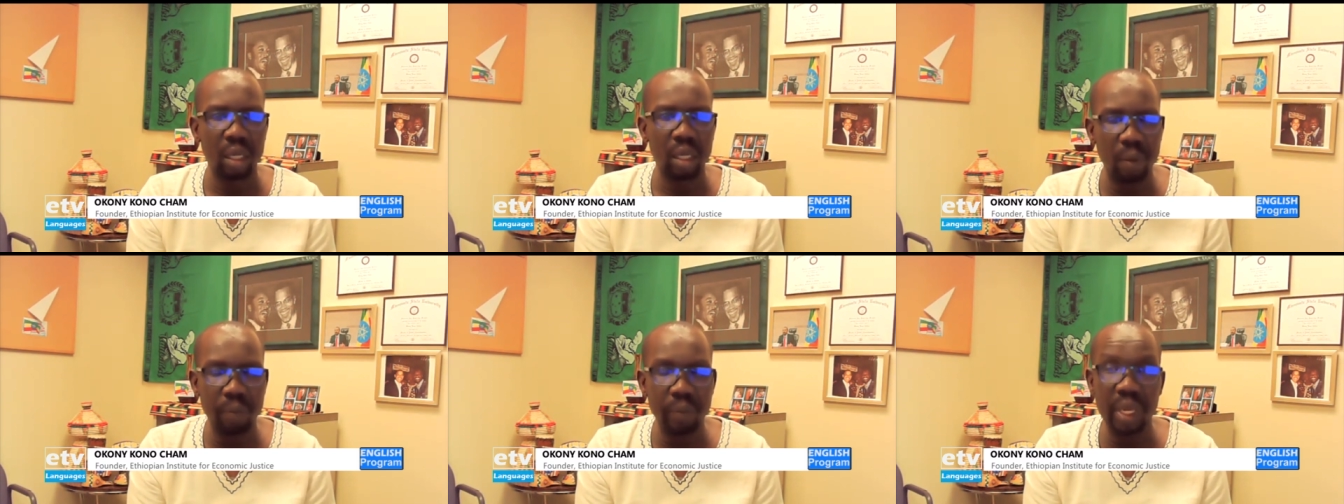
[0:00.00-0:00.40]

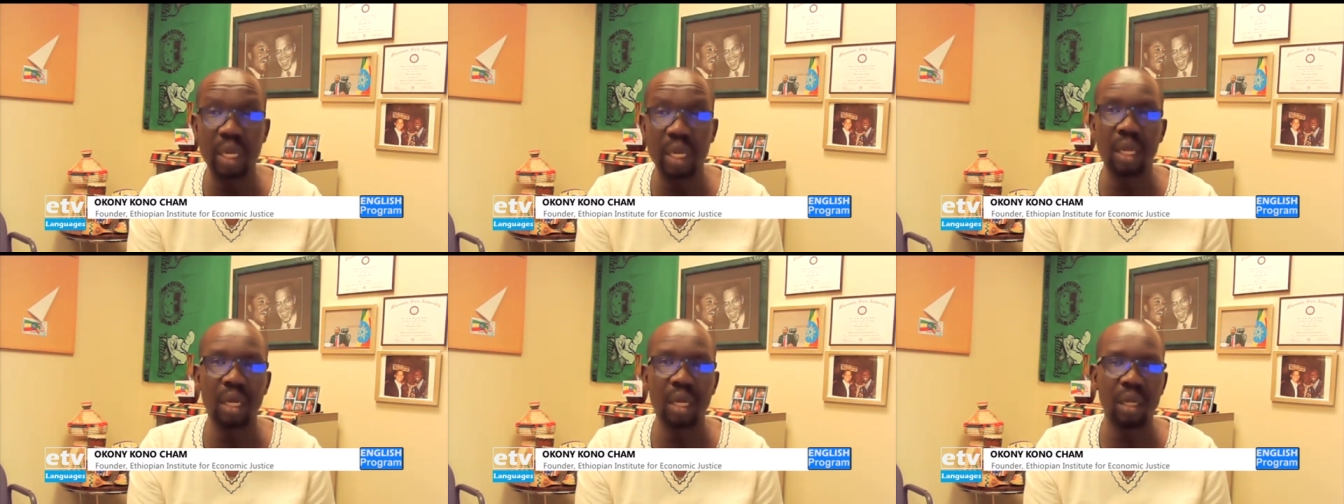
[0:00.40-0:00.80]

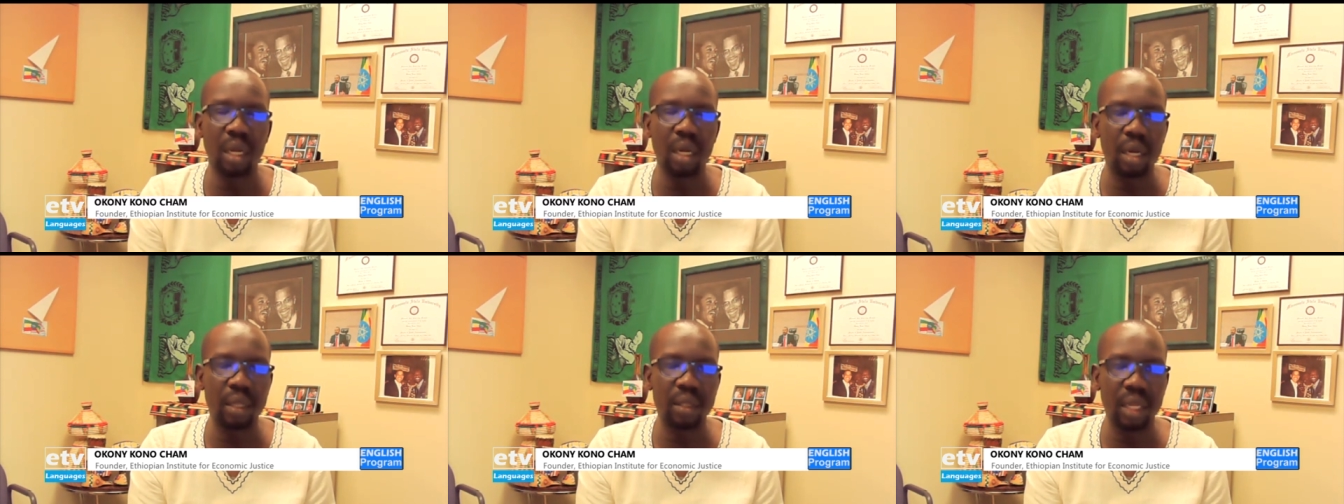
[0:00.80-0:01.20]
Gambella,
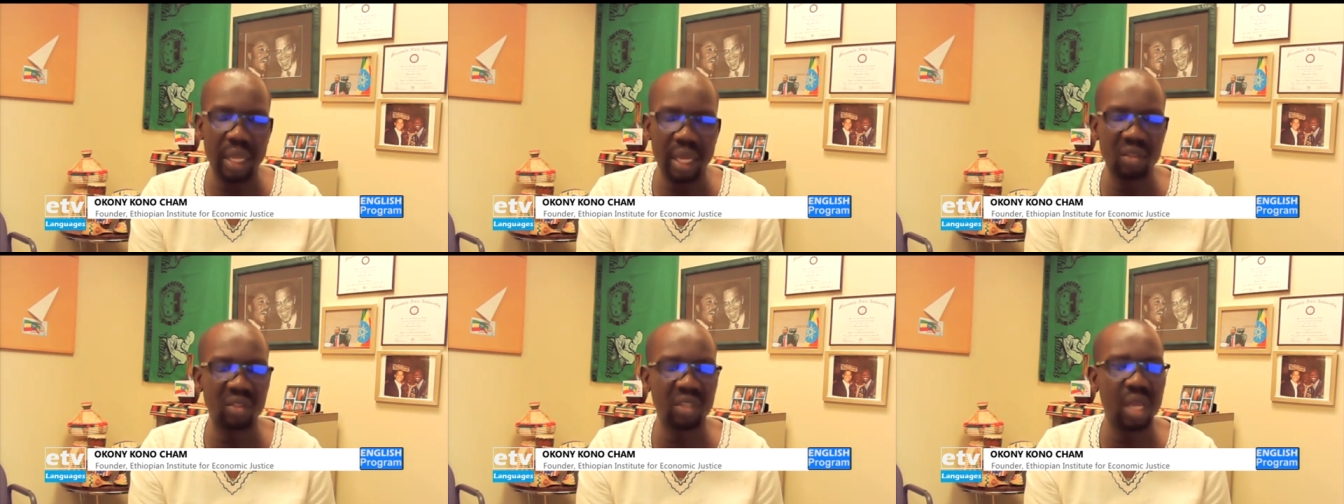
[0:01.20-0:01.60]
the
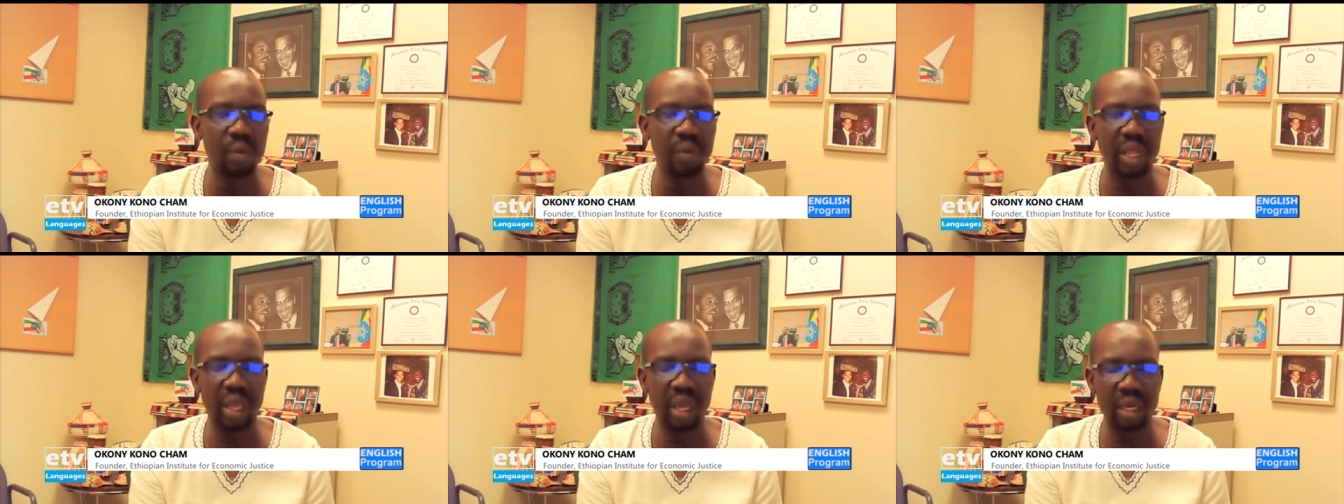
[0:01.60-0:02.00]
last
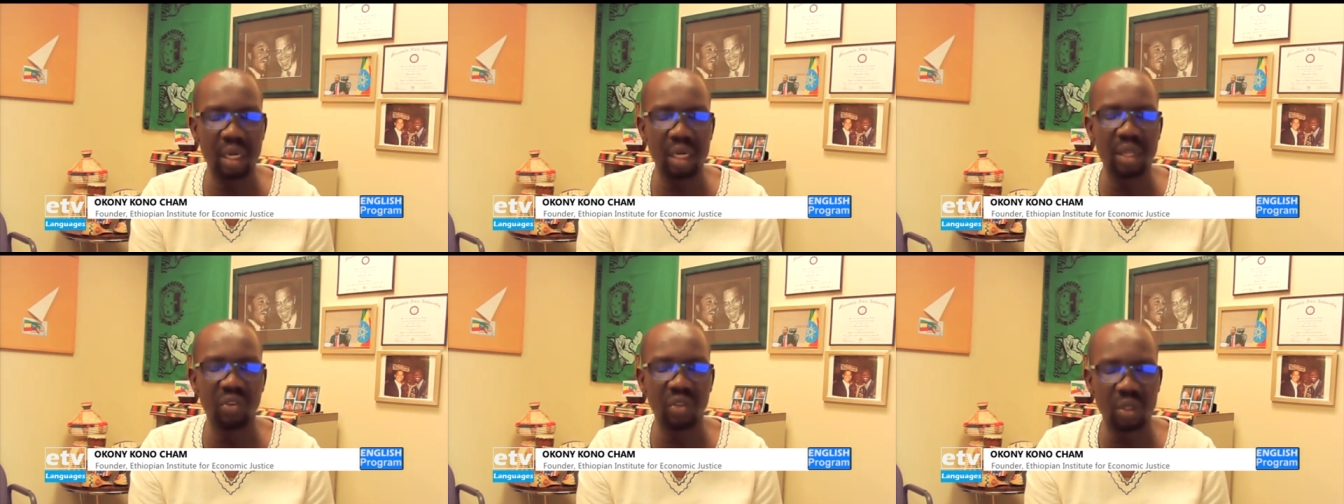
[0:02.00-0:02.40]
time it had a
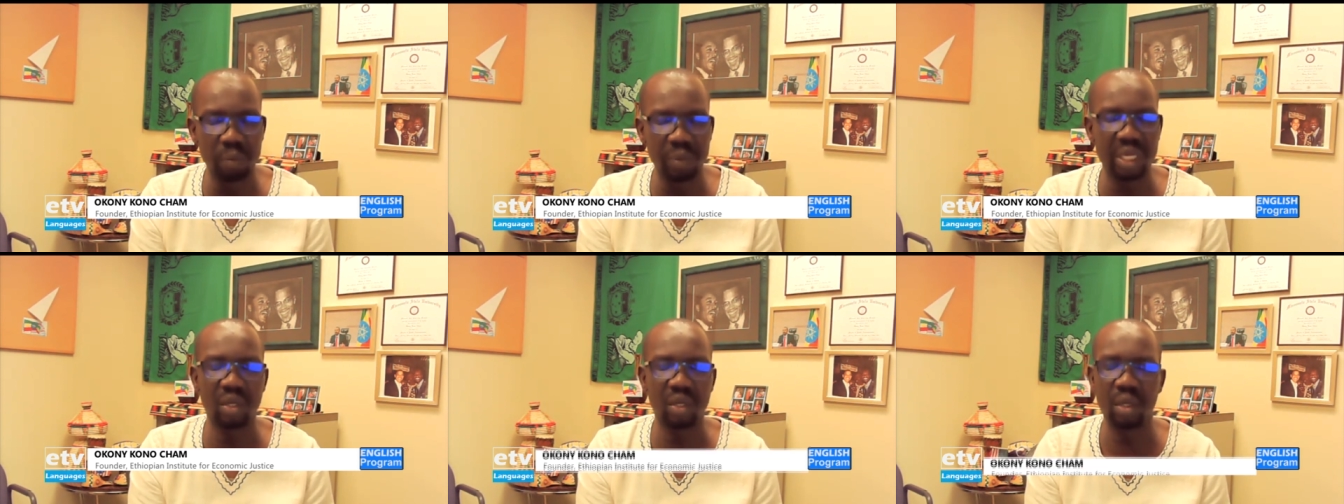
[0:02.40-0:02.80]

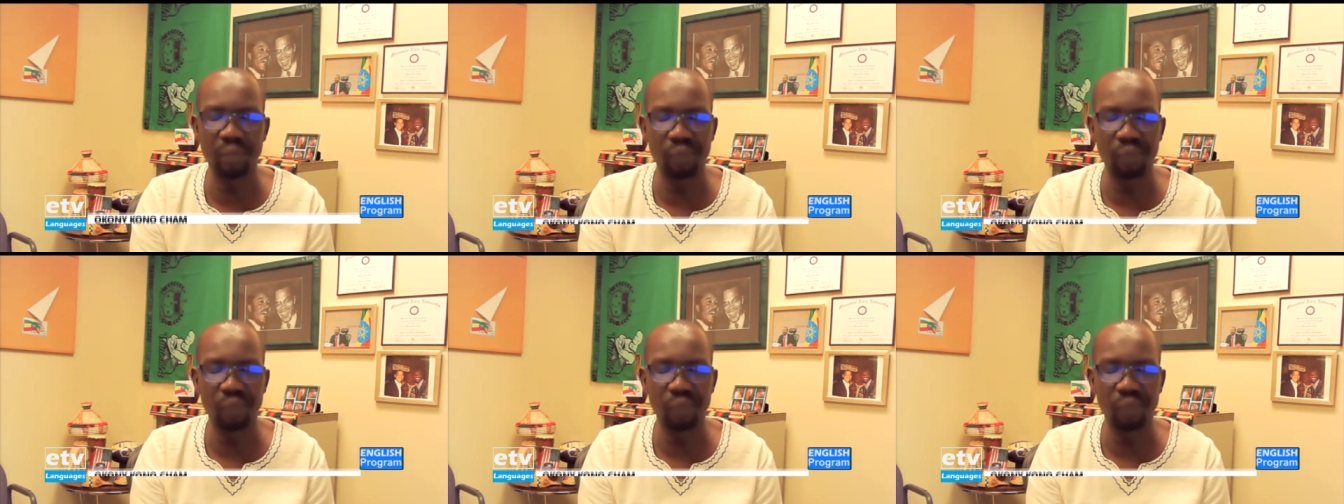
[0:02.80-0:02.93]
legitimate